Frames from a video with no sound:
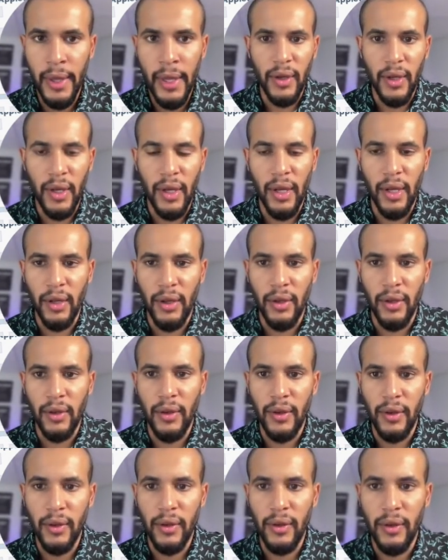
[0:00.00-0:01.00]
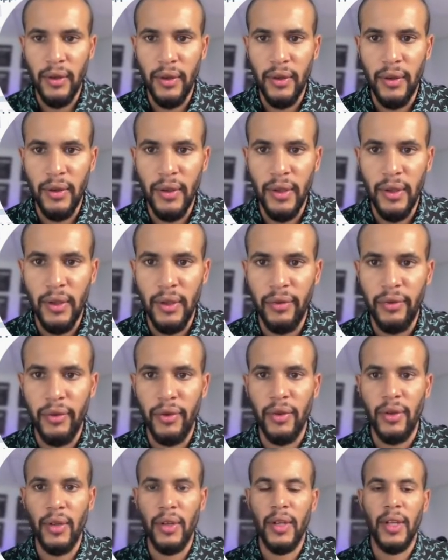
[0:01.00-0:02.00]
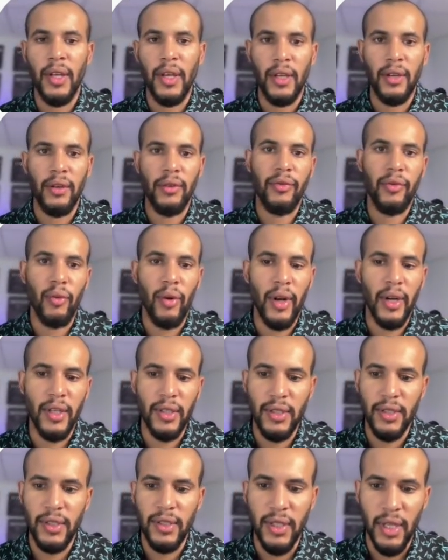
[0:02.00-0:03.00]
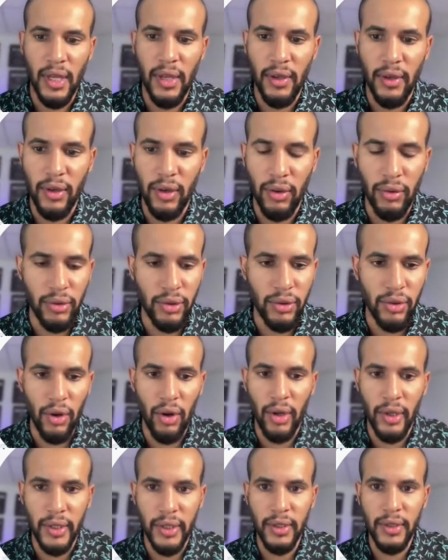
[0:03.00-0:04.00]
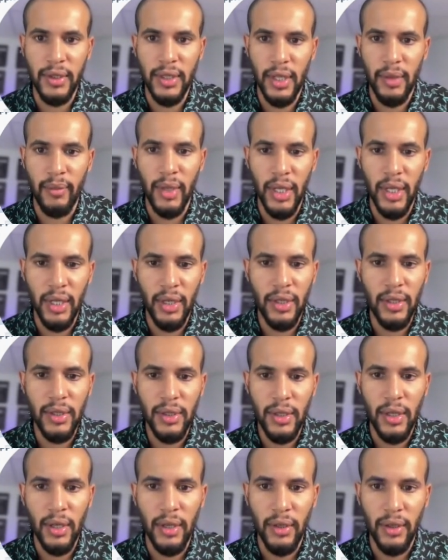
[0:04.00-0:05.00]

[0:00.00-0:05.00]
And if you want to stay close to all these amenities,